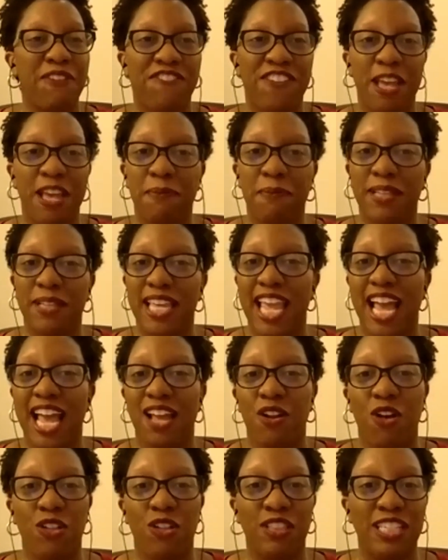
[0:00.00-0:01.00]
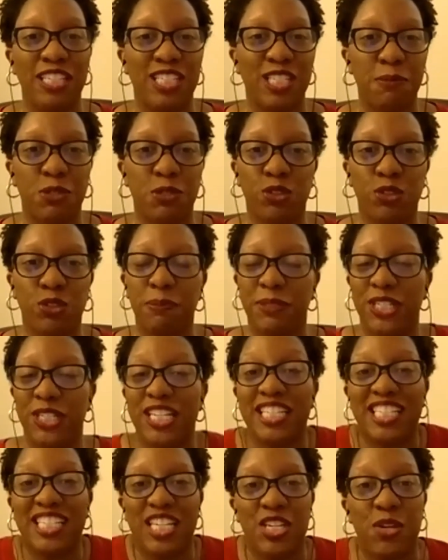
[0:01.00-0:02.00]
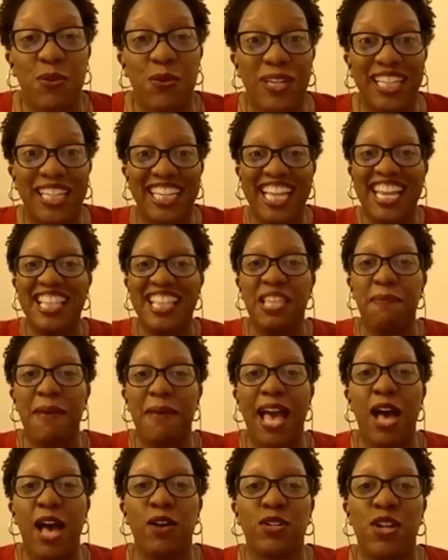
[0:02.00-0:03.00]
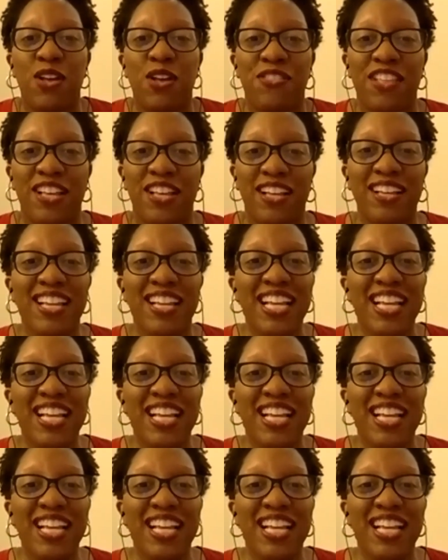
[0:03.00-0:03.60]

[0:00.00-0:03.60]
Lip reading: family had all these subscriptions and you would lay them out on the,